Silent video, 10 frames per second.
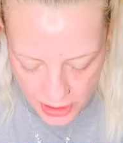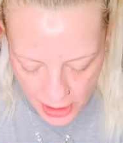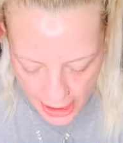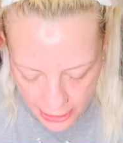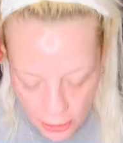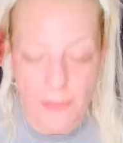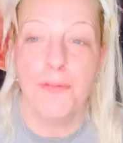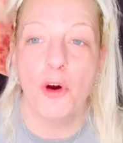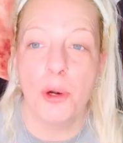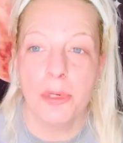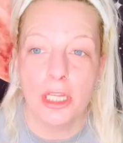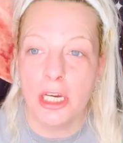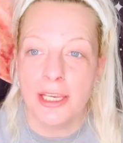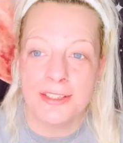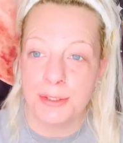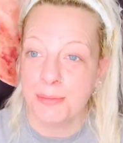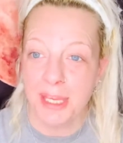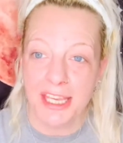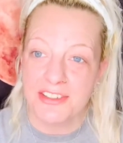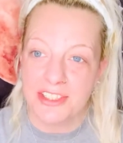And her formula is
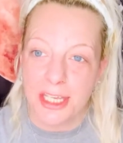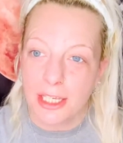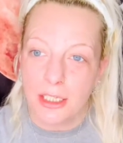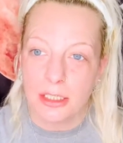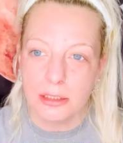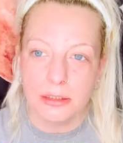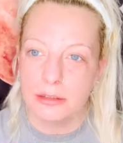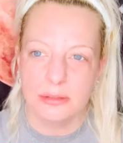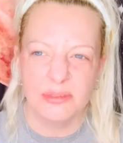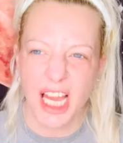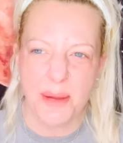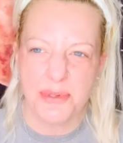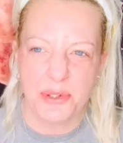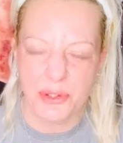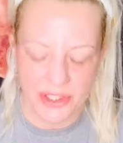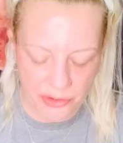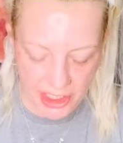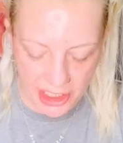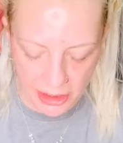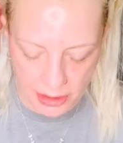amazing. Absolutely
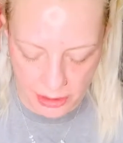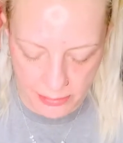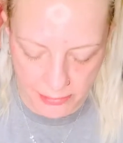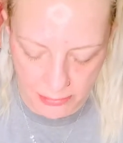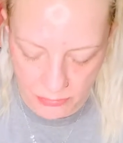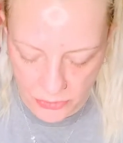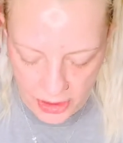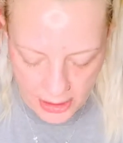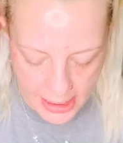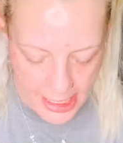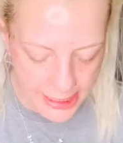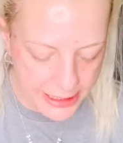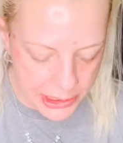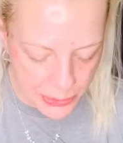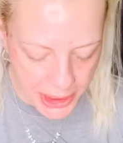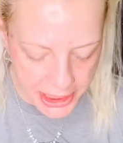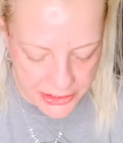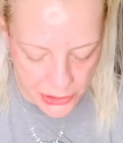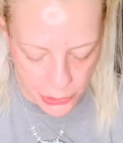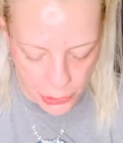great. And this one
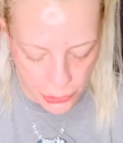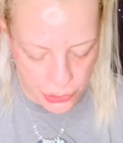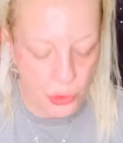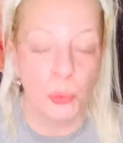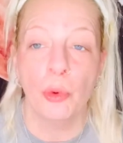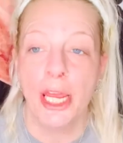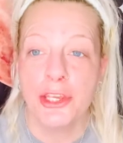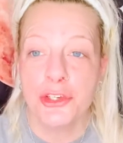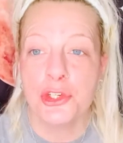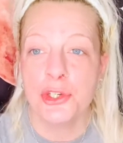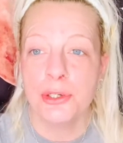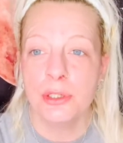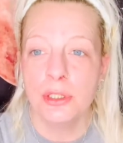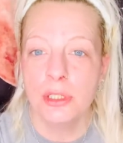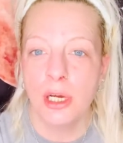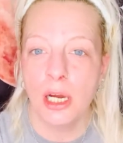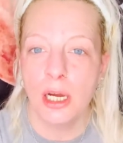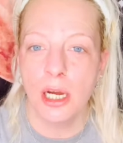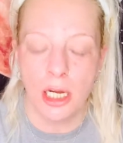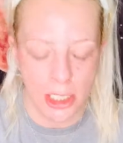is the Nudes Rich.
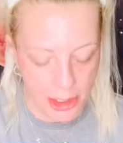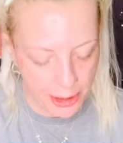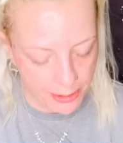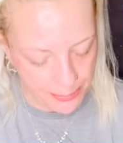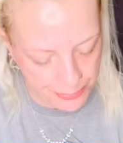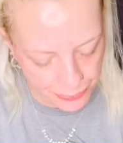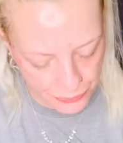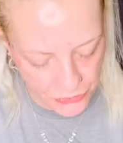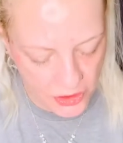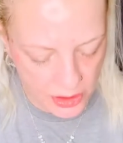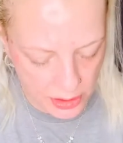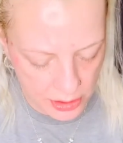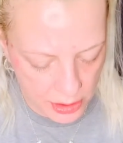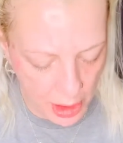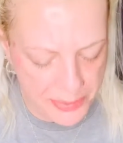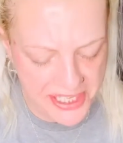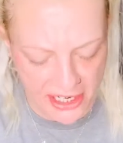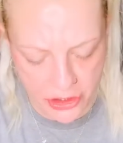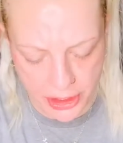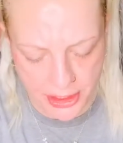Um,
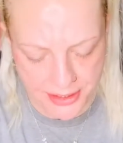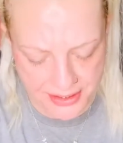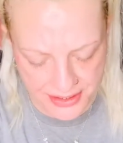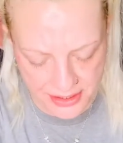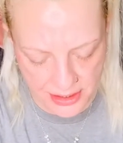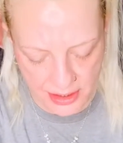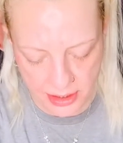Obsessions.